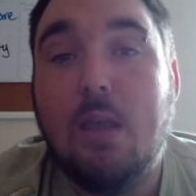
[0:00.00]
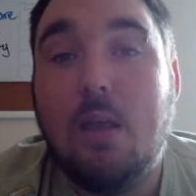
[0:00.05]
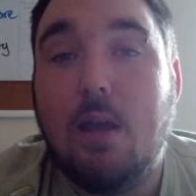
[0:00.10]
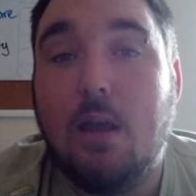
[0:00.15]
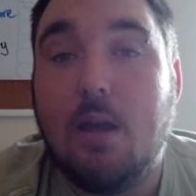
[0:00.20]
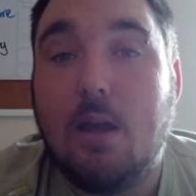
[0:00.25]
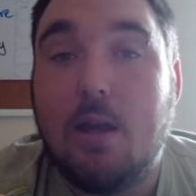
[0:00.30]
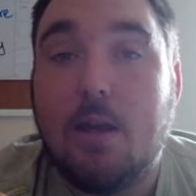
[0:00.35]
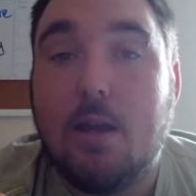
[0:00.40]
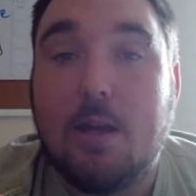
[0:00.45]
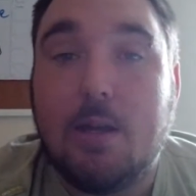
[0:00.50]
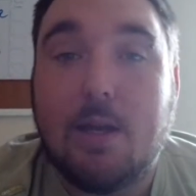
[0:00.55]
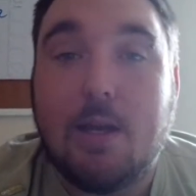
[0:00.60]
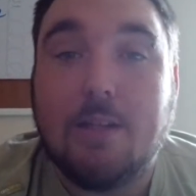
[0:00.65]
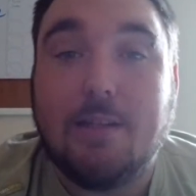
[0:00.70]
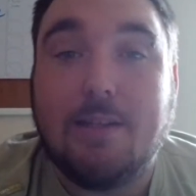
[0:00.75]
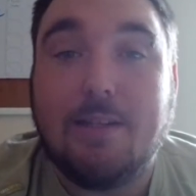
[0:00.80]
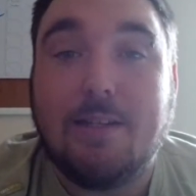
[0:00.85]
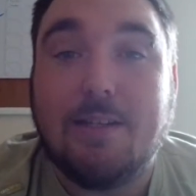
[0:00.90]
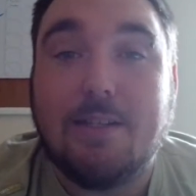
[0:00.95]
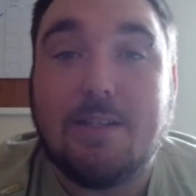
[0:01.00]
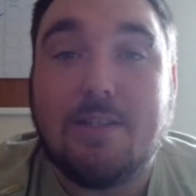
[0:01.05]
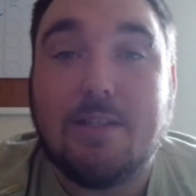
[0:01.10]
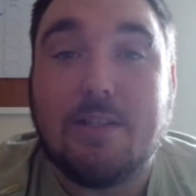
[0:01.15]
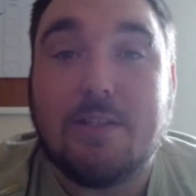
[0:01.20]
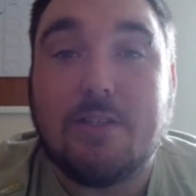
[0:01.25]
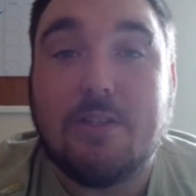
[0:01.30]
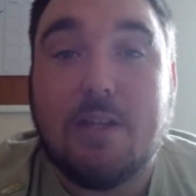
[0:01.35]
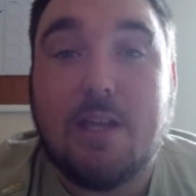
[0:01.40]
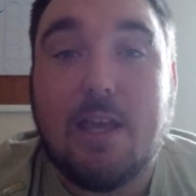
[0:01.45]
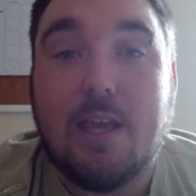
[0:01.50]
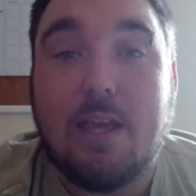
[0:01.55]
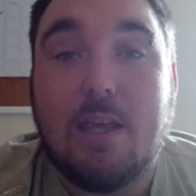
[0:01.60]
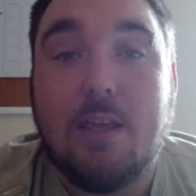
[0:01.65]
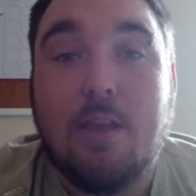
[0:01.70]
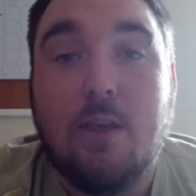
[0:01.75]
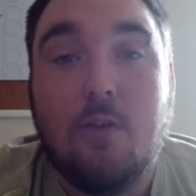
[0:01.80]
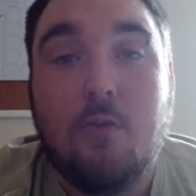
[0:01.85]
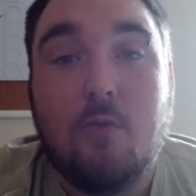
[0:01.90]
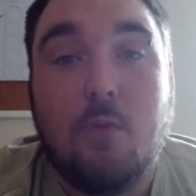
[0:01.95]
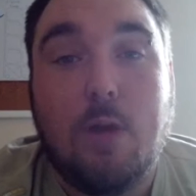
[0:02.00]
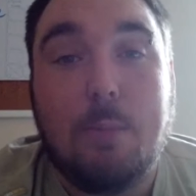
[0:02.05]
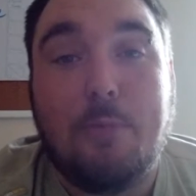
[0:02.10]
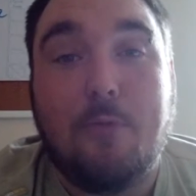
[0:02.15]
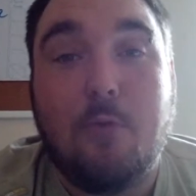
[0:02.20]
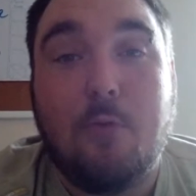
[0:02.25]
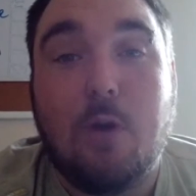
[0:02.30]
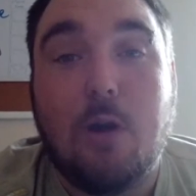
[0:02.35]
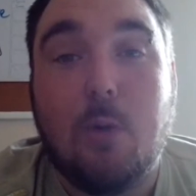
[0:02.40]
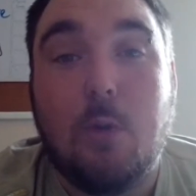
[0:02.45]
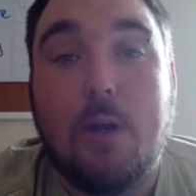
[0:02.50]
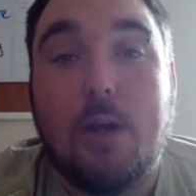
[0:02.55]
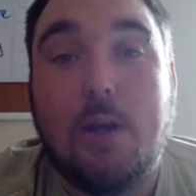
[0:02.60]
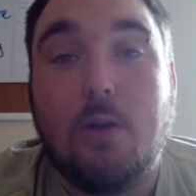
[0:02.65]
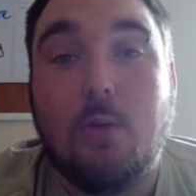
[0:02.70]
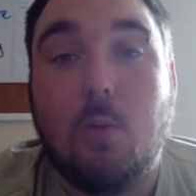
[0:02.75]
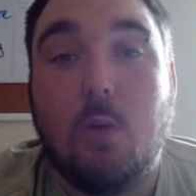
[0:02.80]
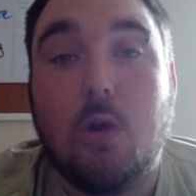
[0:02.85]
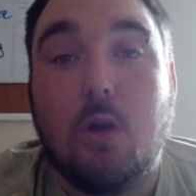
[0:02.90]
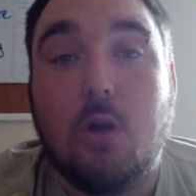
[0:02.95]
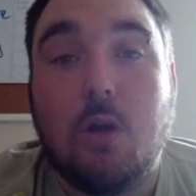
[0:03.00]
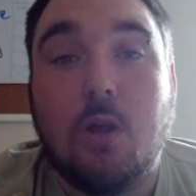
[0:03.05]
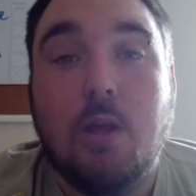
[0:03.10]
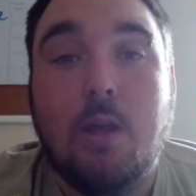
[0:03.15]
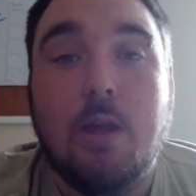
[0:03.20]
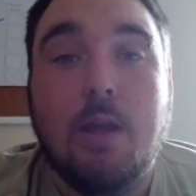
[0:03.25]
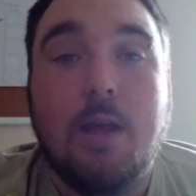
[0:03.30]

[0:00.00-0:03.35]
I did this yesterday right before I went into work.